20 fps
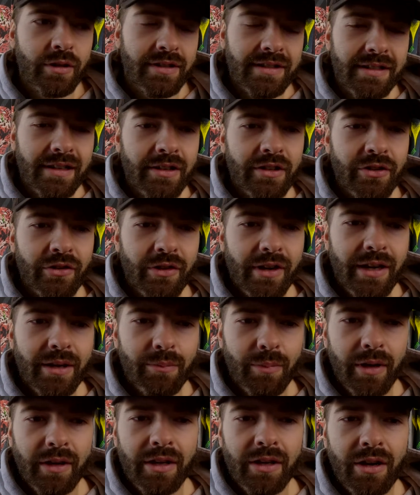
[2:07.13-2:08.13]
It's still a
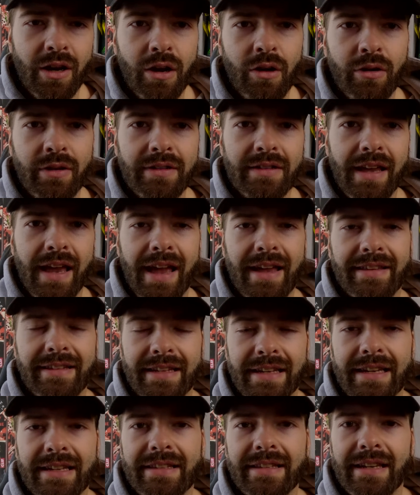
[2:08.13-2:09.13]
trick, but you know, it's as
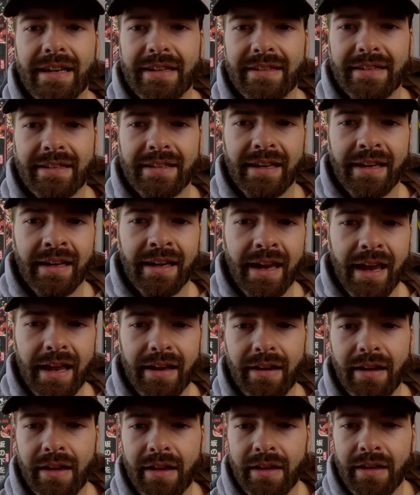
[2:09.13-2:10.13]
easy as it can
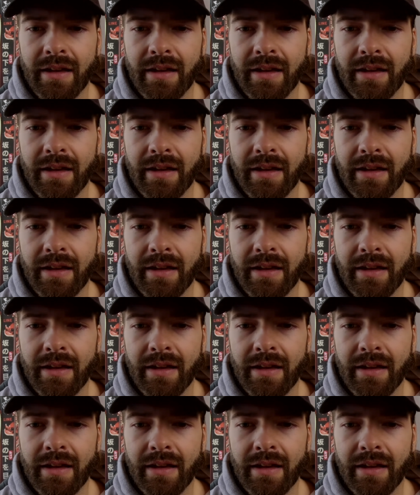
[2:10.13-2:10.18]
get.